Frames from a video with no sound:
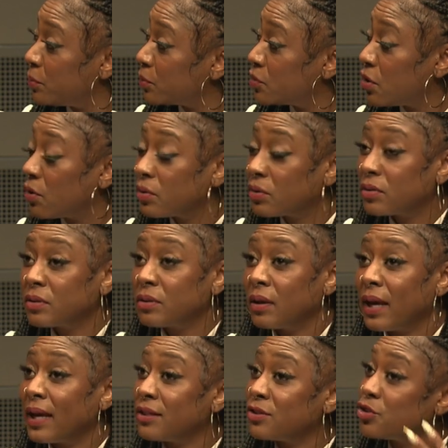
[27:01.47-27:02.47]
total
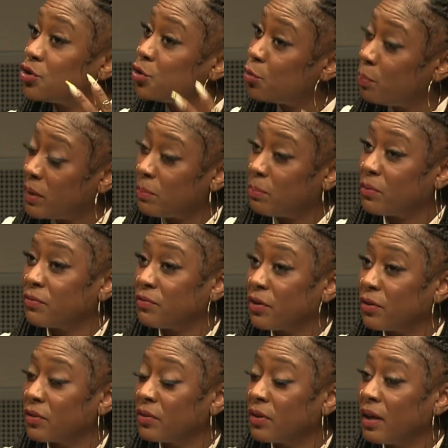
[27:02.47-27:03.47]
and 2 people
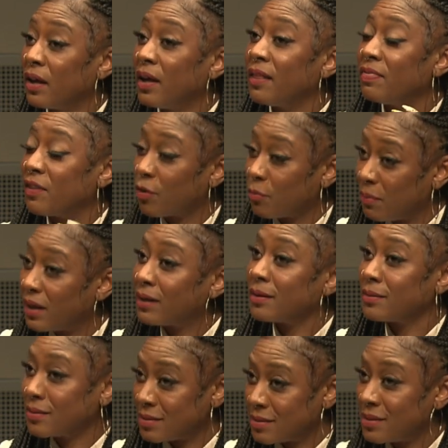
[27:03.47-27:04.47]
vote, they're
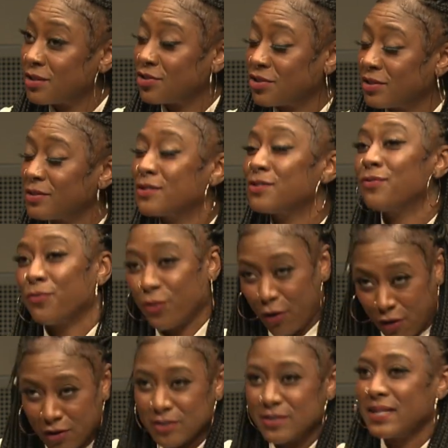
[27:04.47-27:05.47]
making decisions for
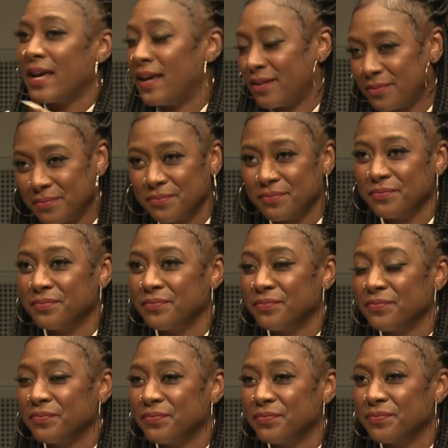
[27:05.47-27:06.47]
all 10.
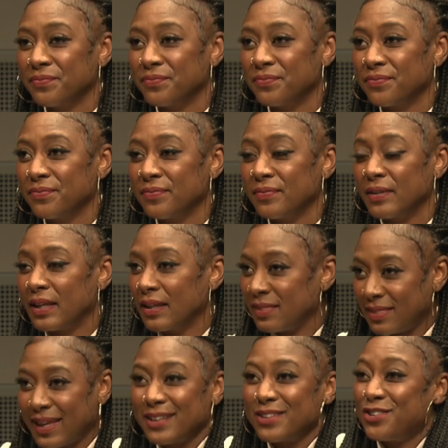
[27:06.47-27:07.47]

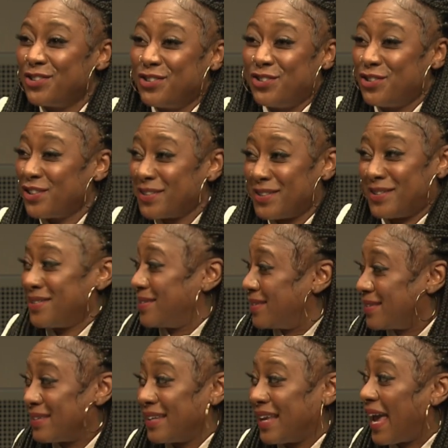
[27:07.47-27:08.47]
That's just
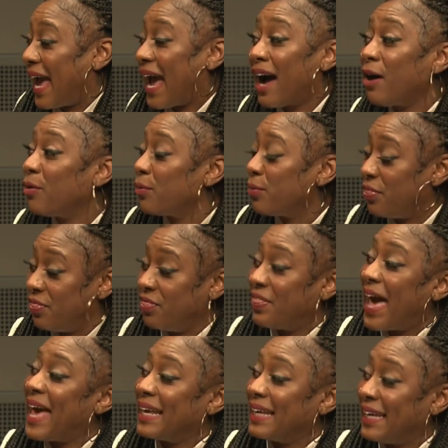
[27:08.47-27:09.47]
how
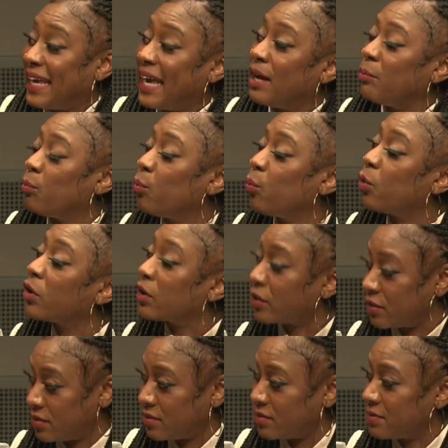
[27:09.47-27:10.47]
that game
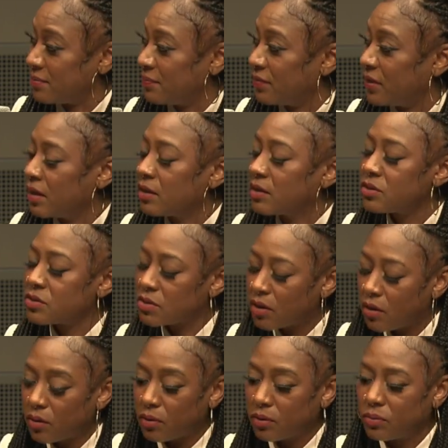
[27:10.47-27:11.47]
works.
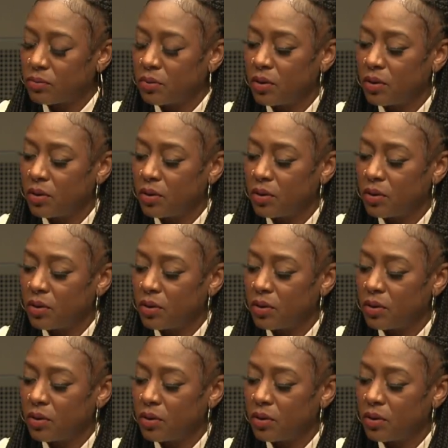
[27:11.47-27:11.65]
So